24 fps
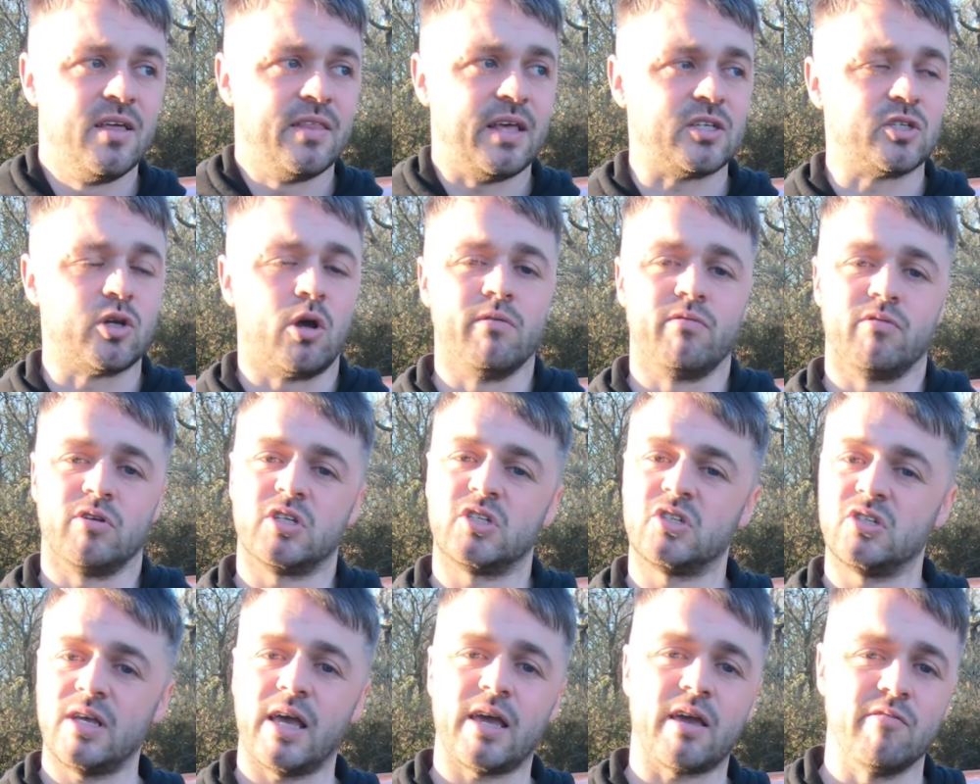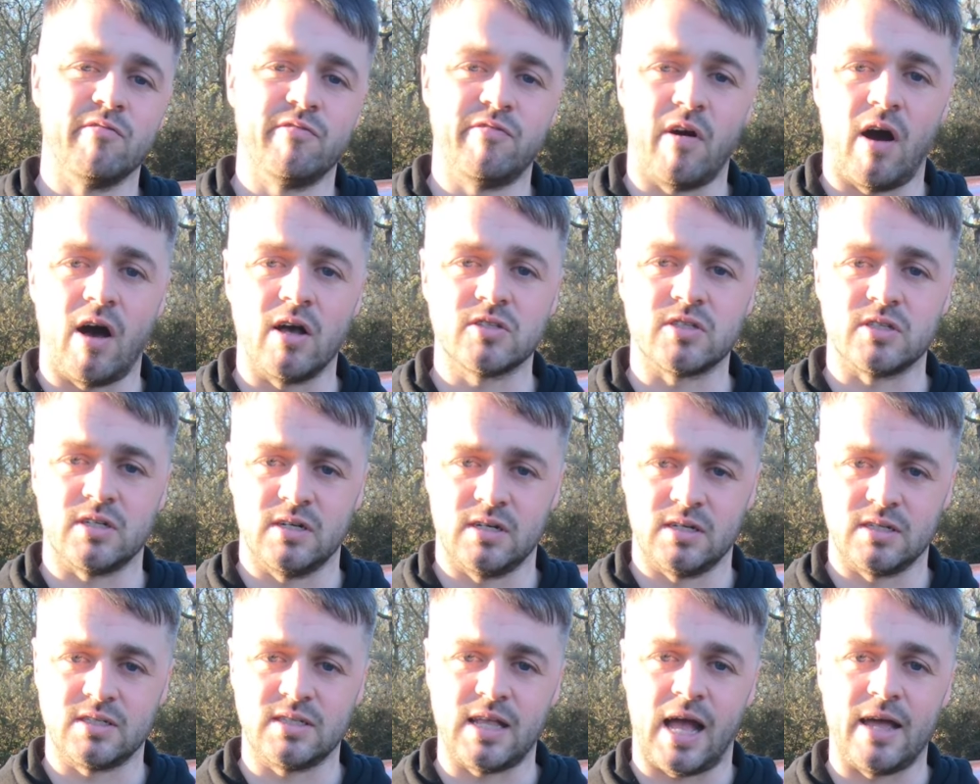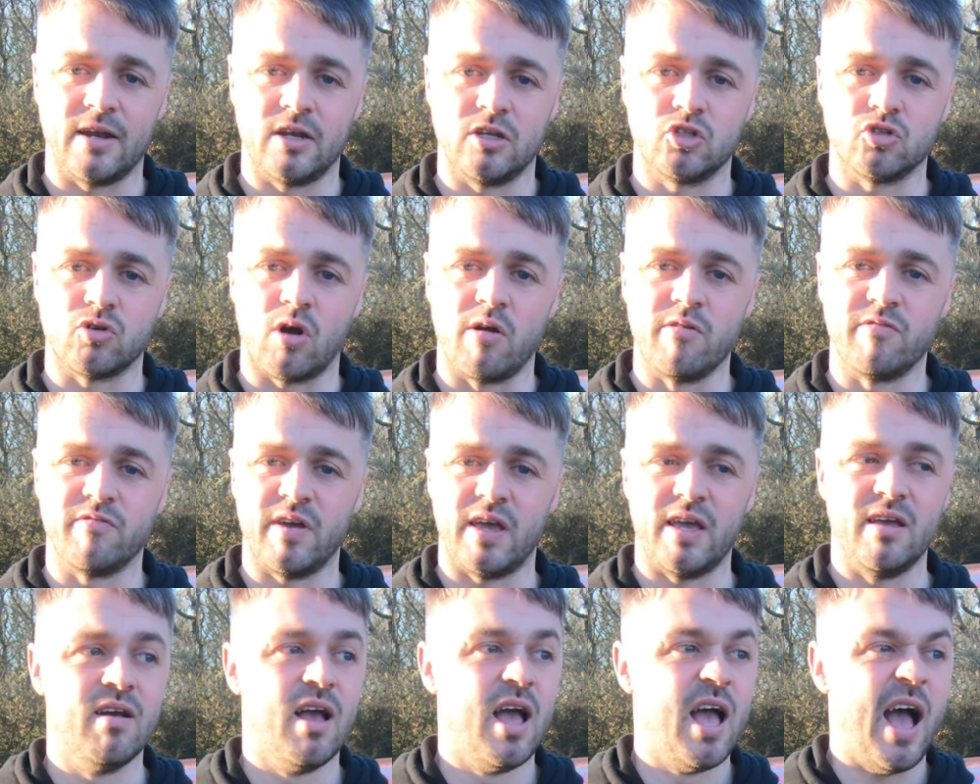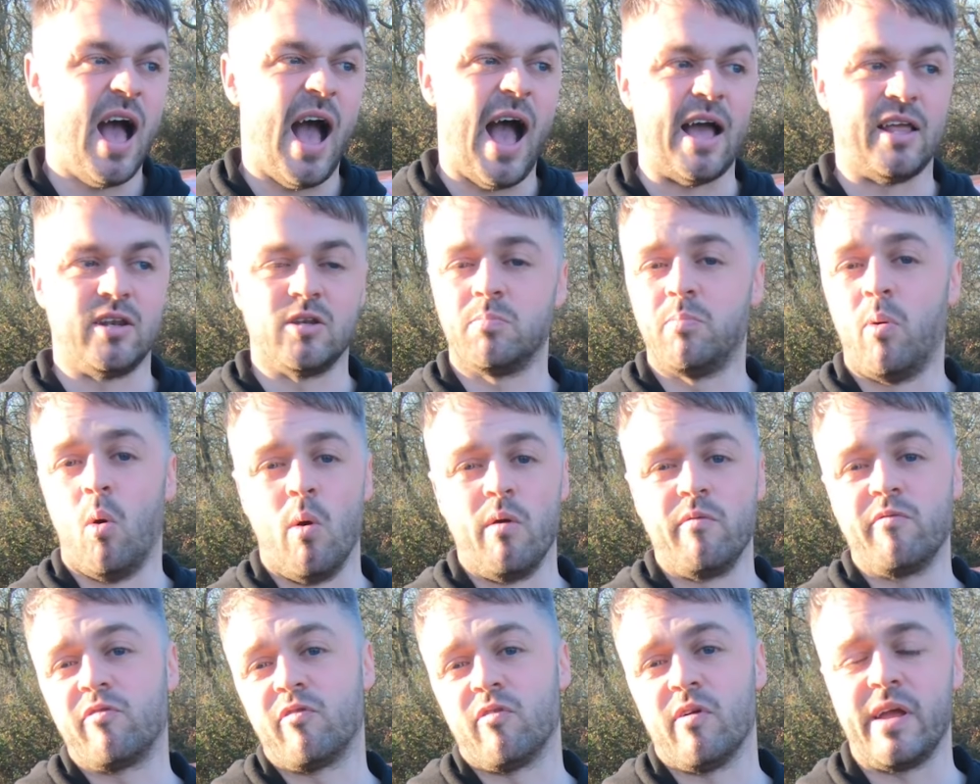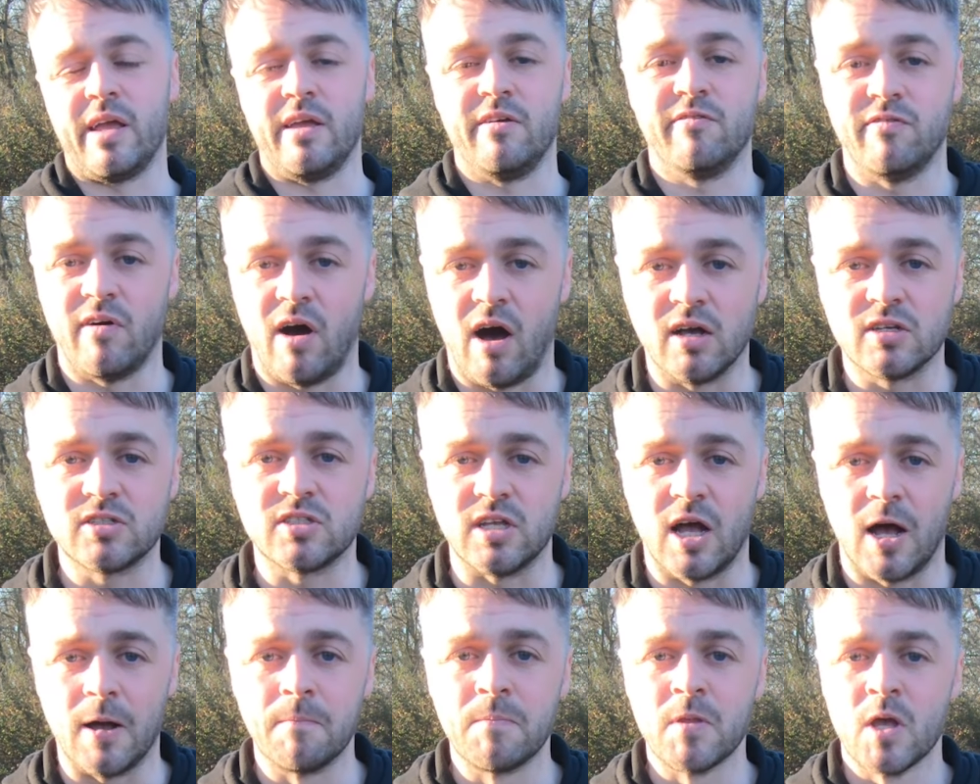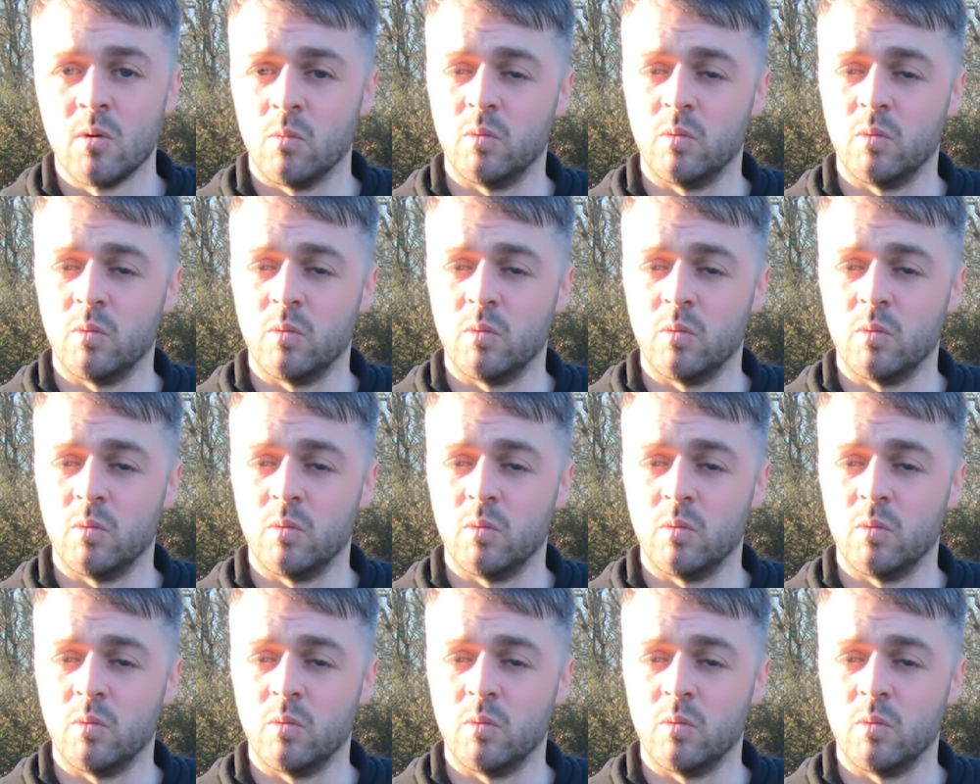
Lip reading: That's over a second faster than a standard trophy and 0.3 faster,